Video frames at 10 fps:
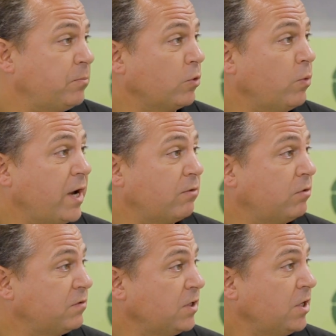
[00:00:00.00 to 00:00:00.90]
aware
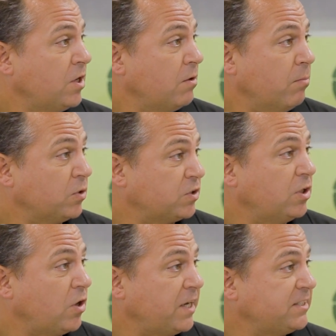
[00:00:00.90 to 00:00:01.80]
of modern
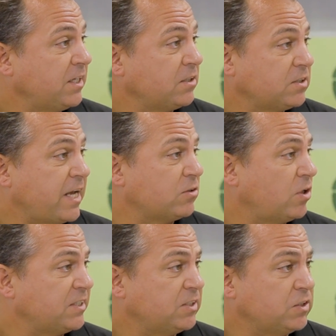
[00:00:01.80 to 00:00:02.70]
lighting,
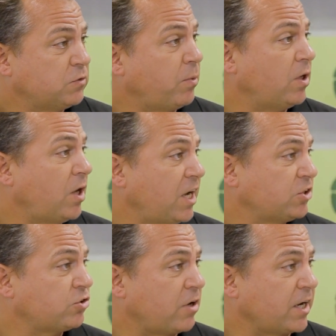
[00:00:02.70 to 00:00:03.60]
downlighters, spotlights,
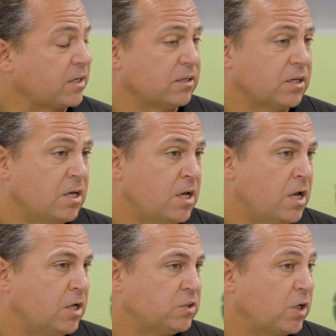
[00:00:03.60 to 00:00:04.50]
track.
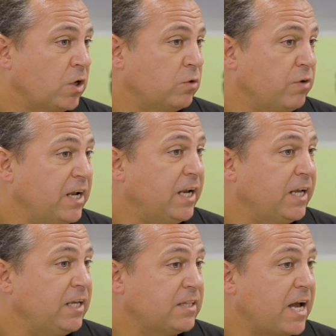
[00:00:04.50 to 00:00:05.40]
So
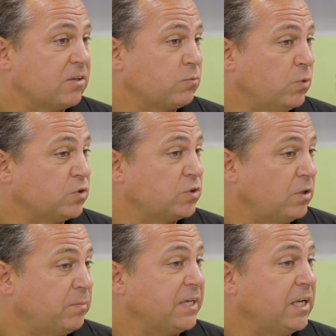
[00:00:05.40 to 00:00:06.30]
really, that was
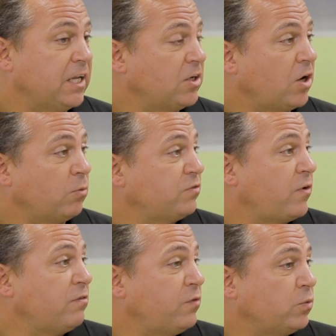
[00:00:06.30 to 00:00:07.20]
the beginning. I was
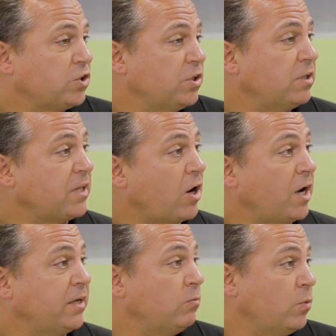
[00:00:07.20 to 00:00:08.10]
very fortunate that
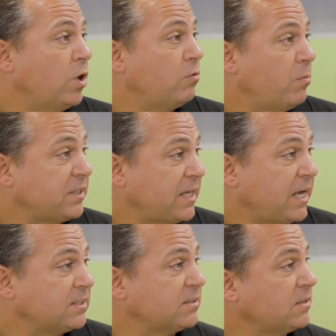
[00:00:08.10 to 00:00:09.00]
I worked with my
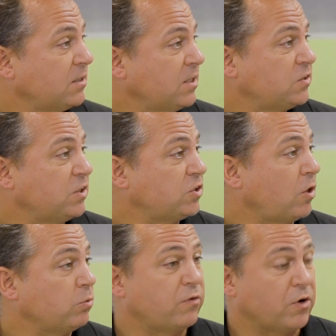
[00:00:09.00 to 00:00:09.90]
dad sure. since I
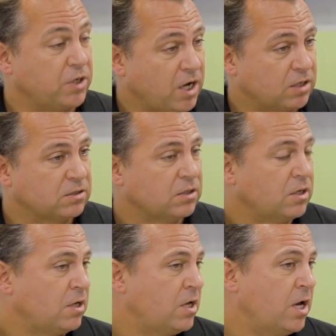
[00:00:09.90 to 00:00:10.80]
was very young.
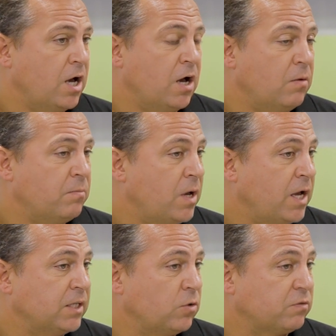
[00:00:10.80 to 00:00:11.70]
Um,
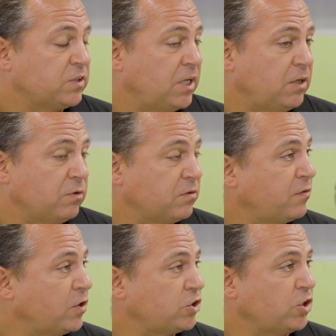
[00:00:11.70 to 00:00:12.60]
and obviously, with the
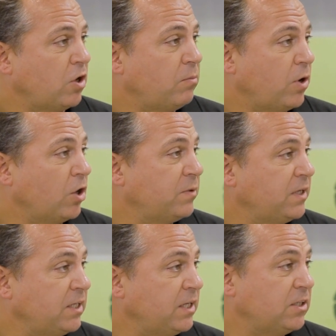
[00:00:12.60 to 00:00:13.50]
first shop
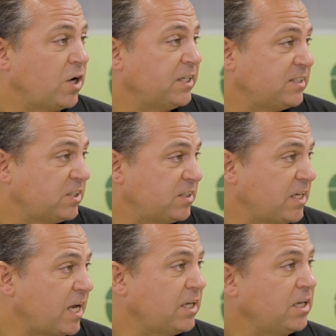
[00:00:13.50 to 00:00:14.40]
opening in
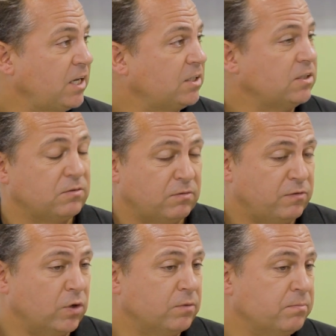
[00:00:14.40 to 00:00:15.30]
1968 in
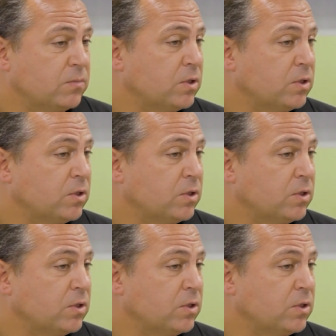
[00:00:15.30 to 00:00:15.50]
Fulham,